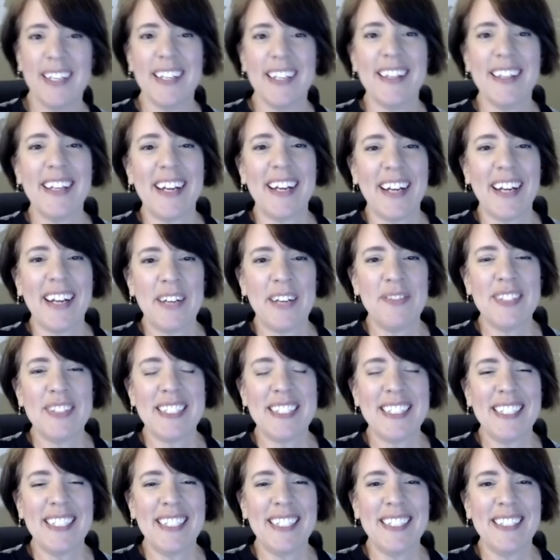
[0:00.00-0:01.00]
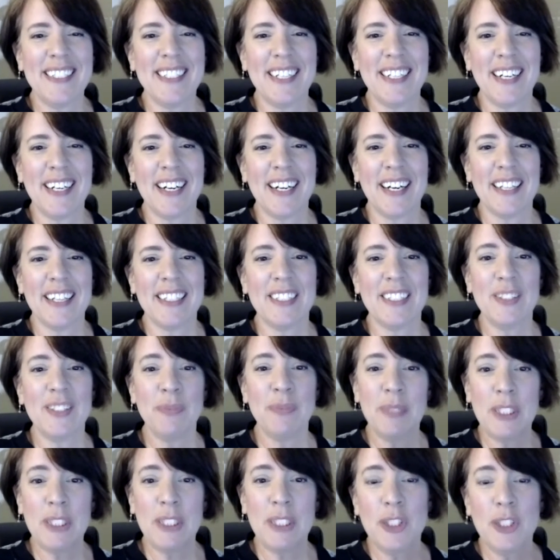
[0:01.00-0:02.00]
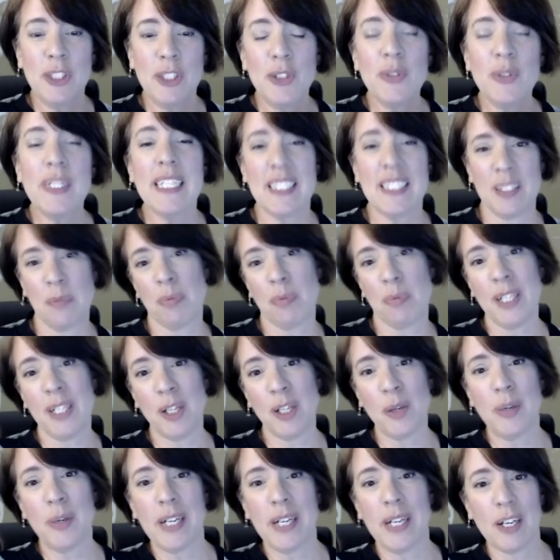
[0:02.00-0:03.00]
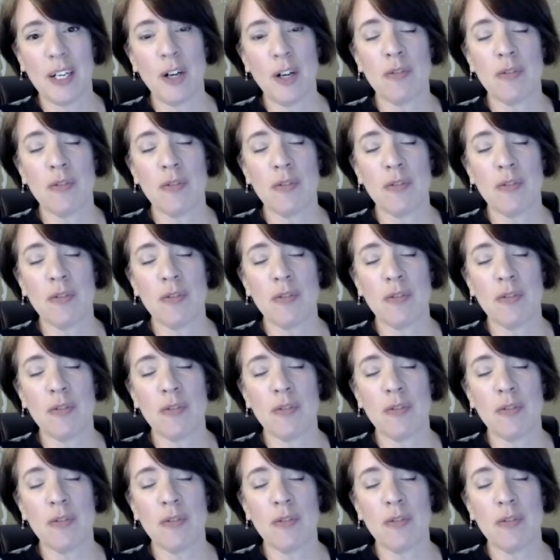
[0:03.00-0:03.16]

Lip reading: that I've seen that we do get some pretty quick